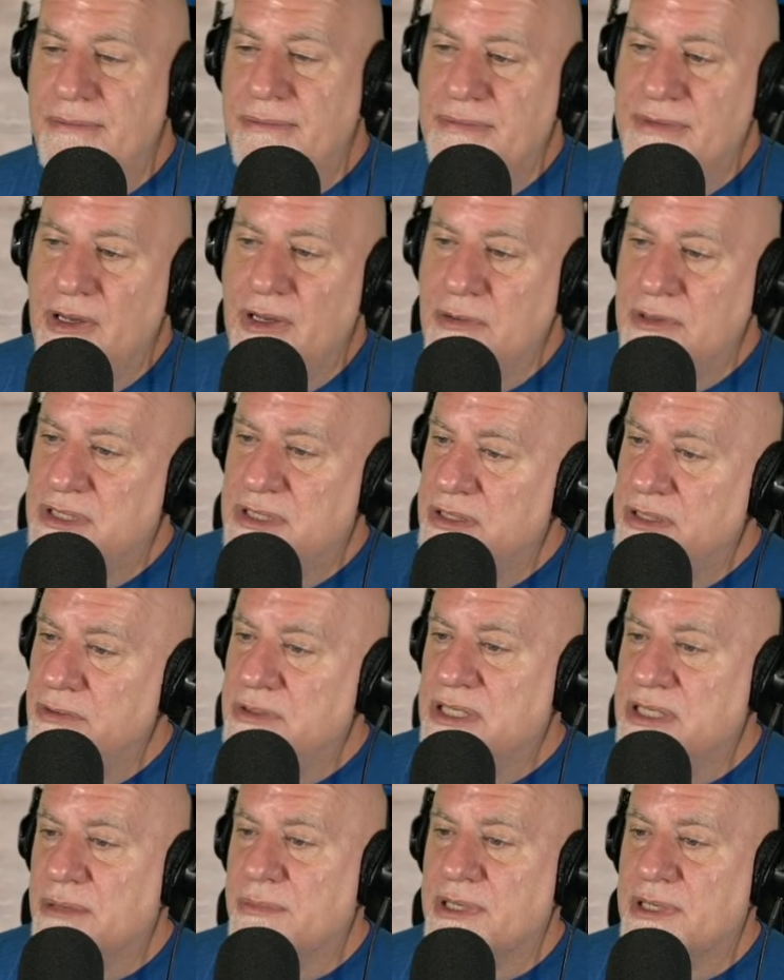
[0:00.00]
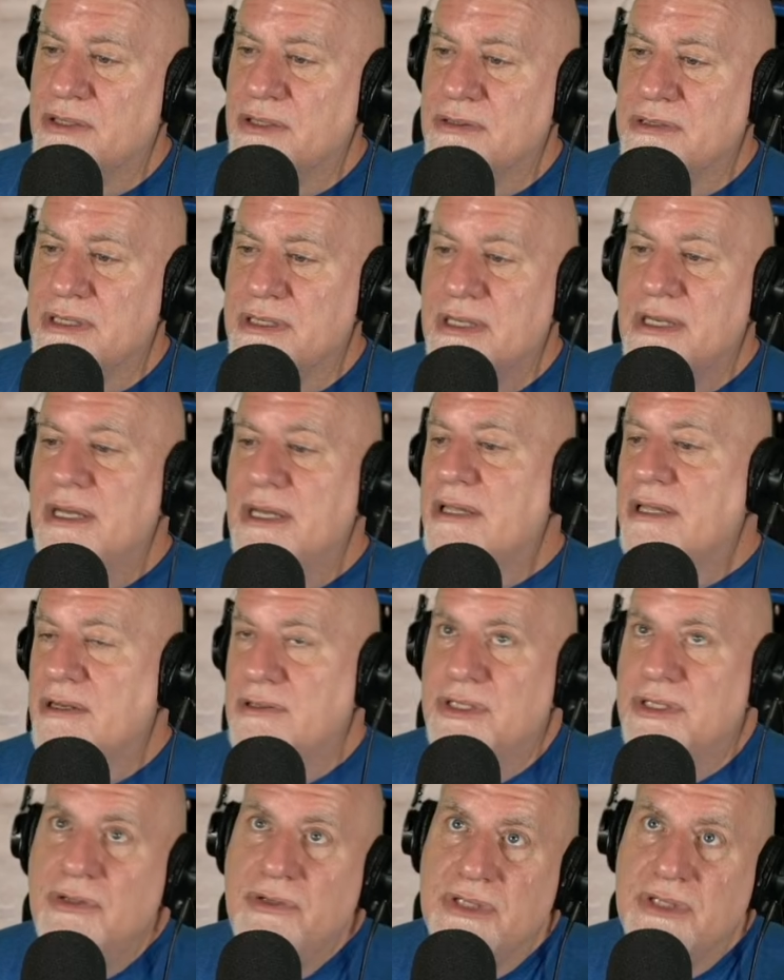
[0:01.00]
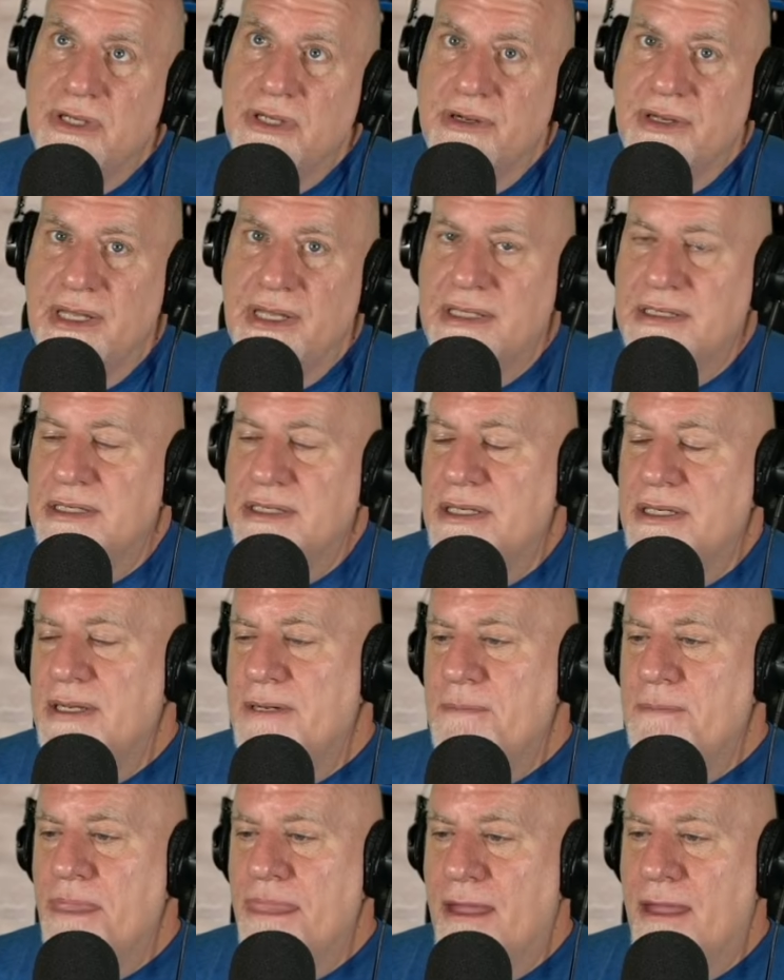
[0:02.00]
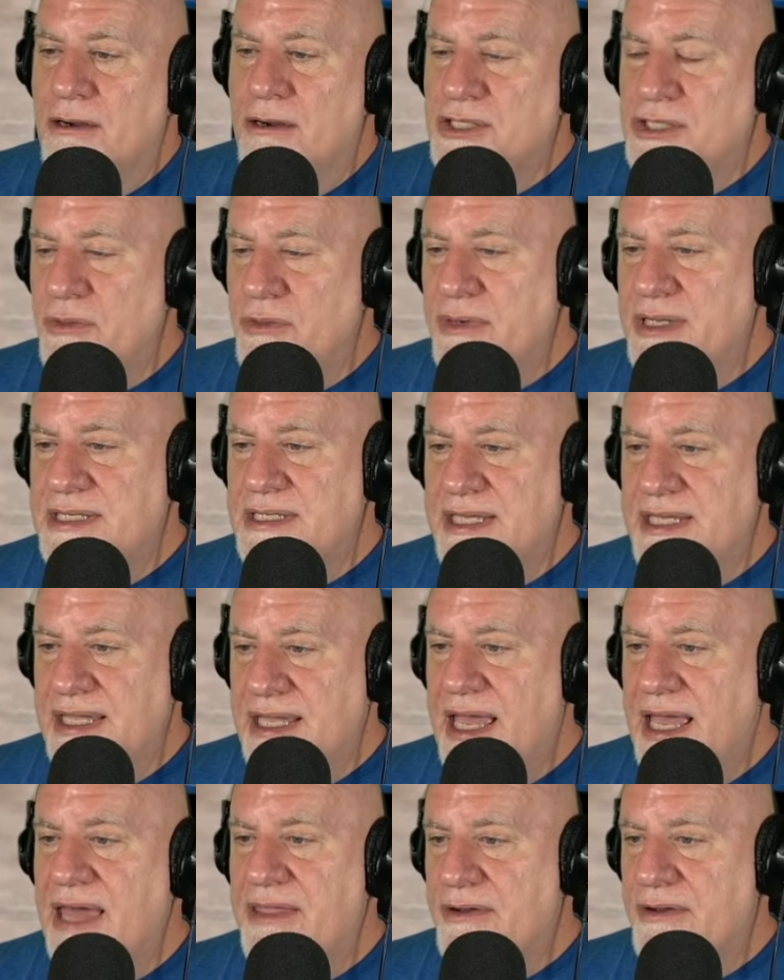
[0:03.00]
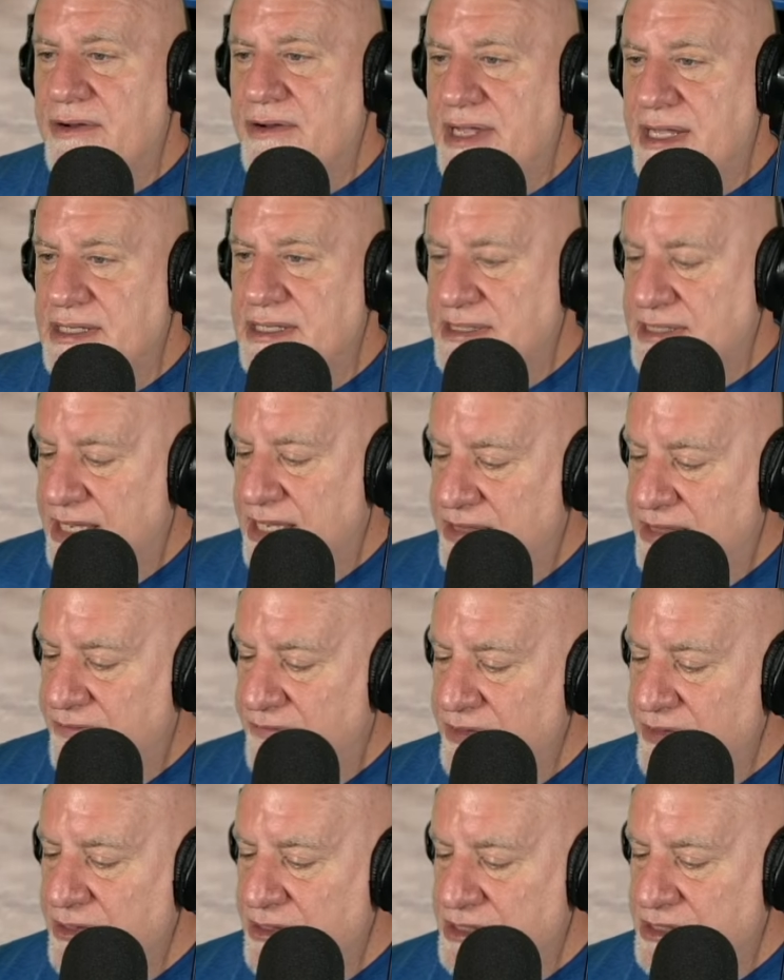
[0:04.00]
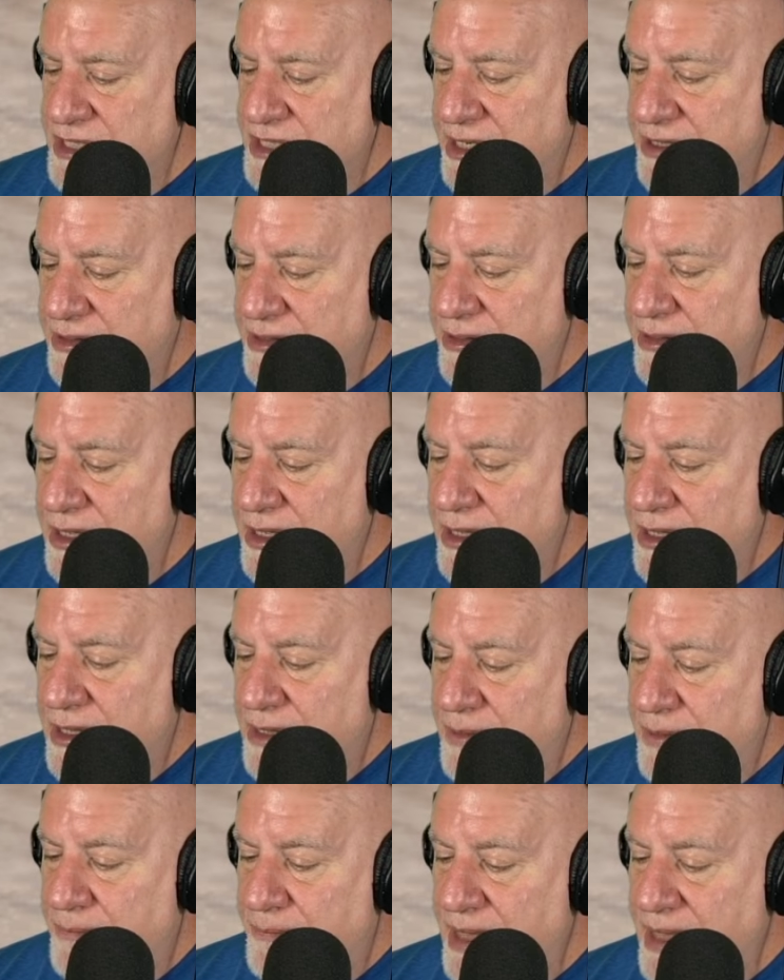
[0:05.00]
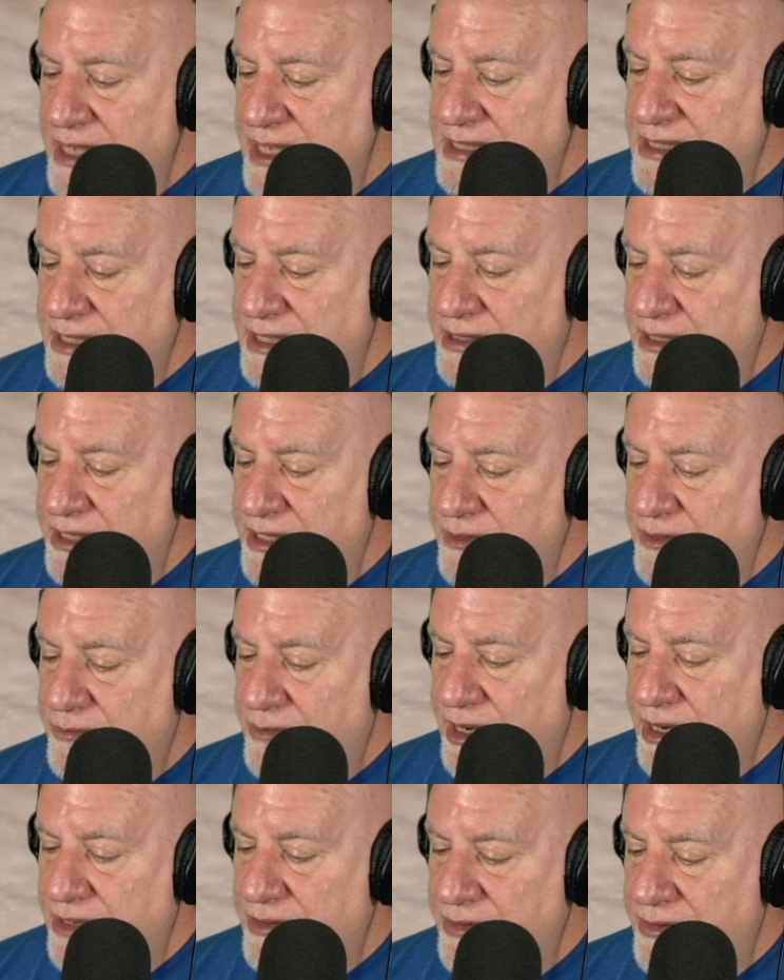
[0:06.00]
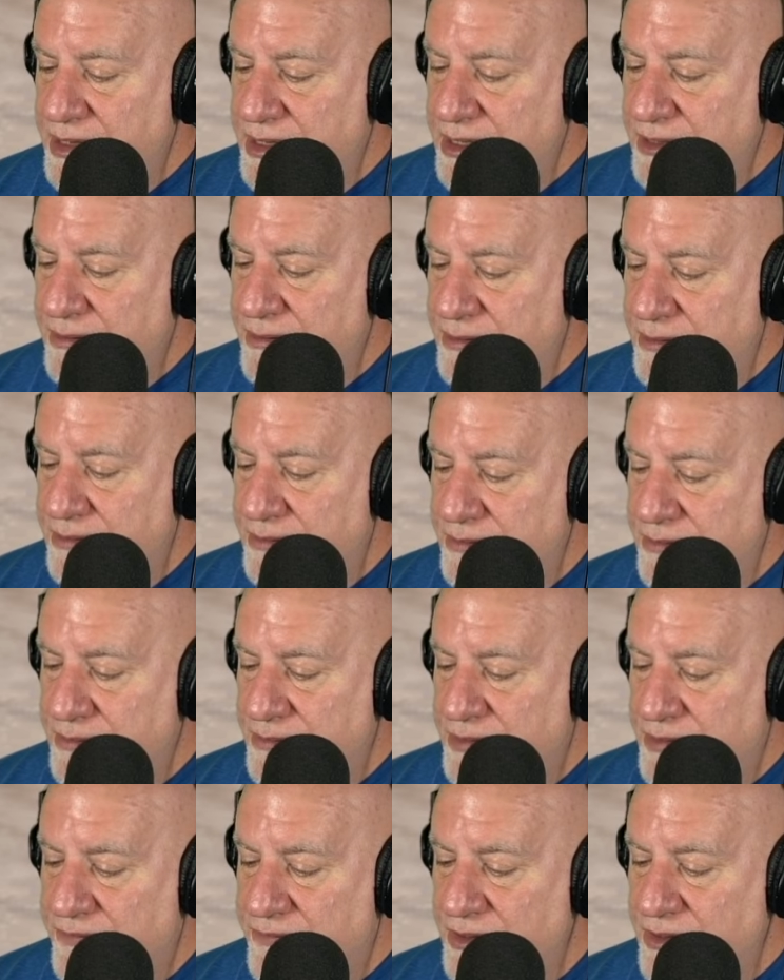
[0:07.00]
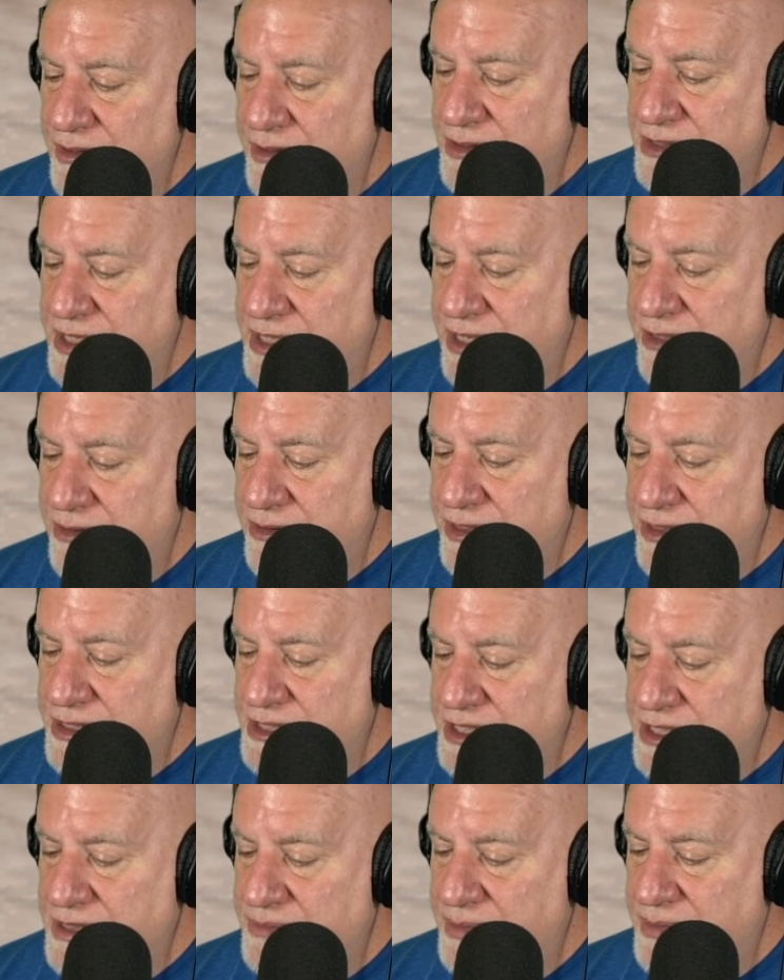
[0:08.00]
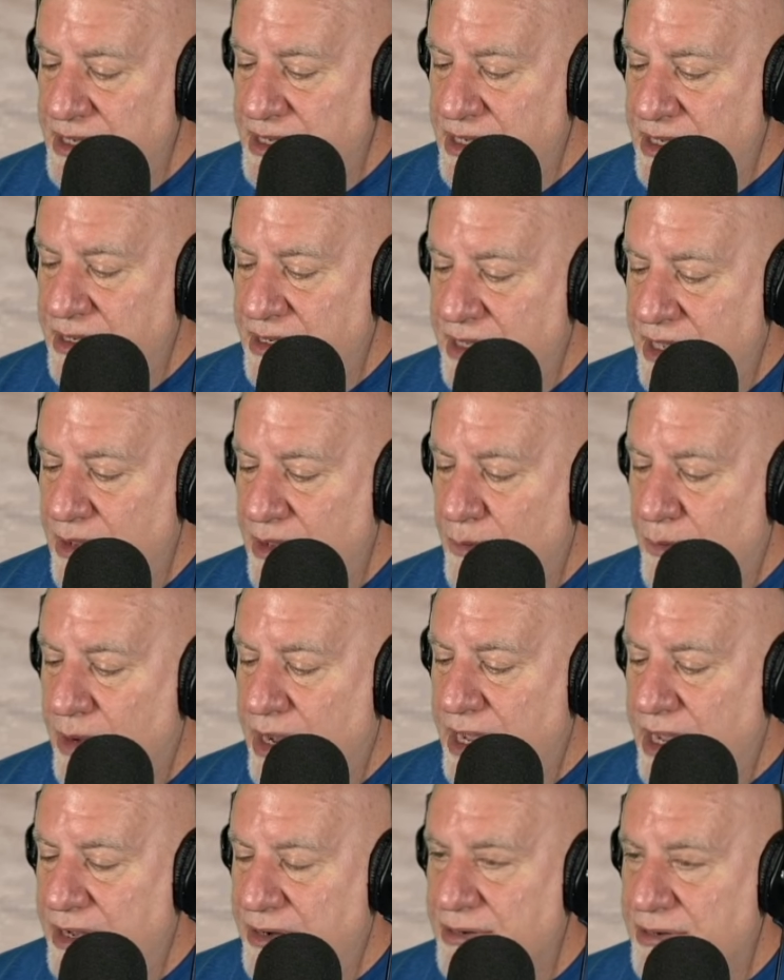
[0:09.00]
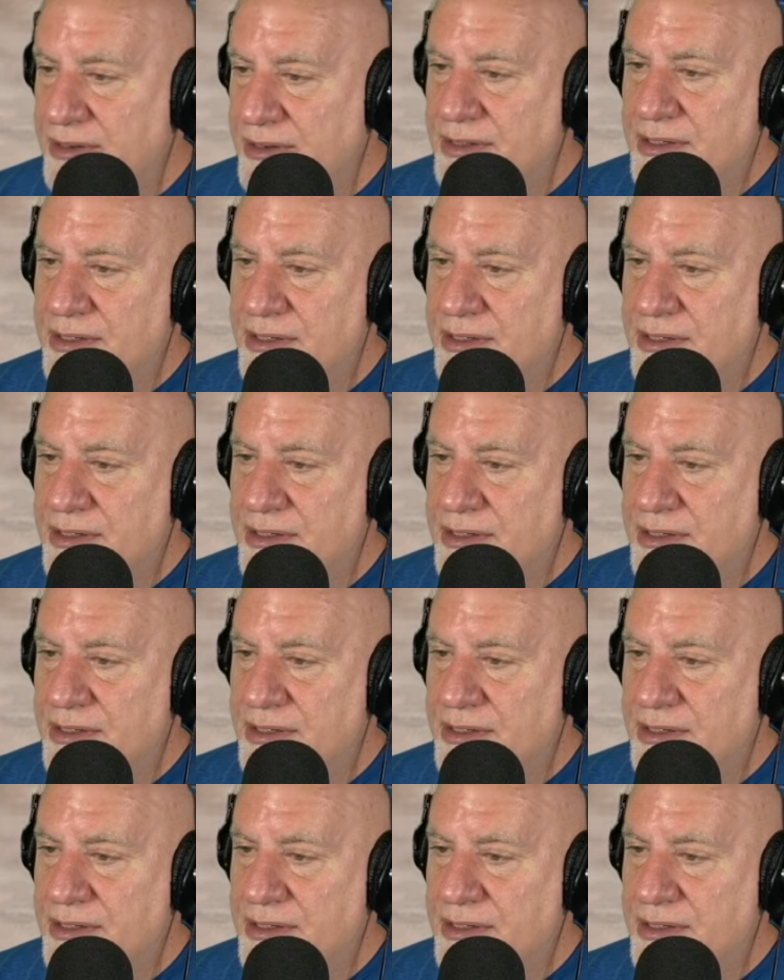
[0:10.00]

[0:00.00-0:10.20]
Those two terminals, those two circuits are shorted together inside the fuel injector, basically rendering the fuel injector as just being a wire